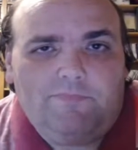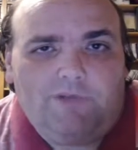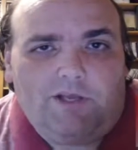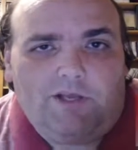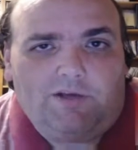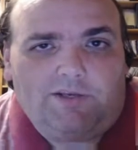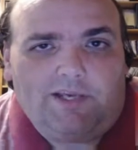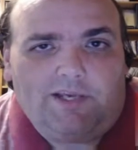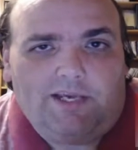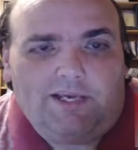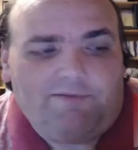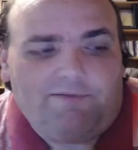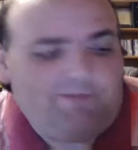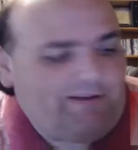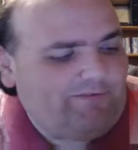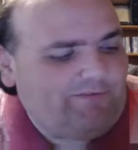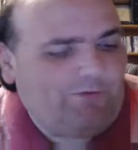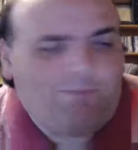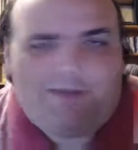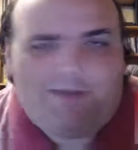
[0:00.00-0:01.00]
Okay, I've
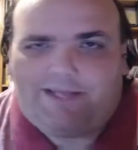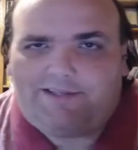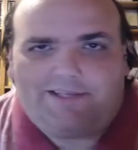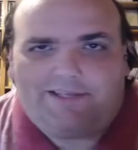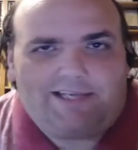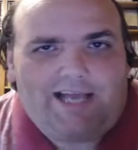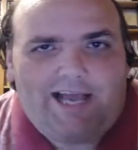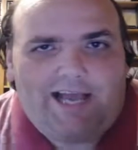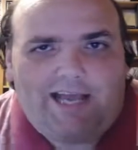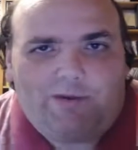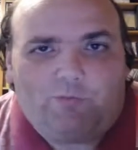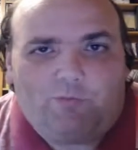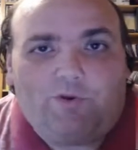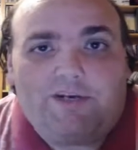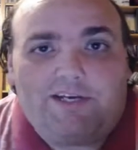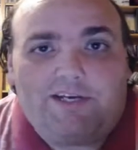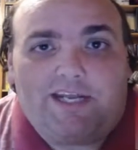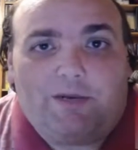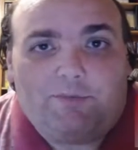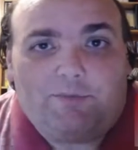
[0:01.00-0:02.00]
never met the guy. One
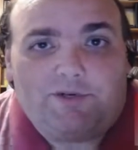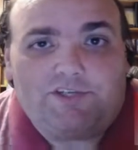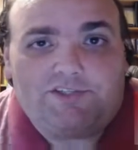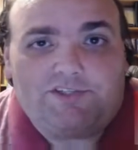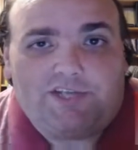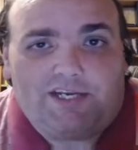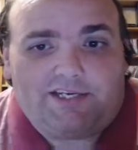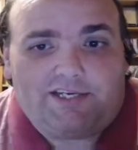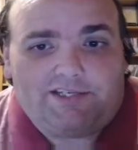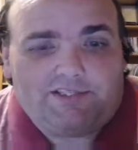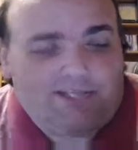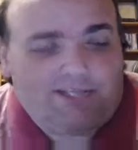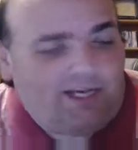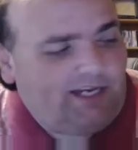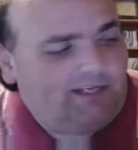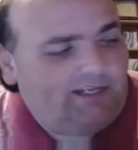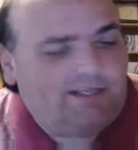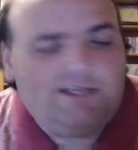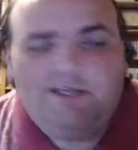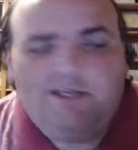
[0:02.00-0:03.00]
day I want to shake his
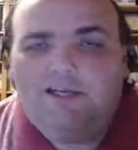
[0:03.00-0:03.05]
hand.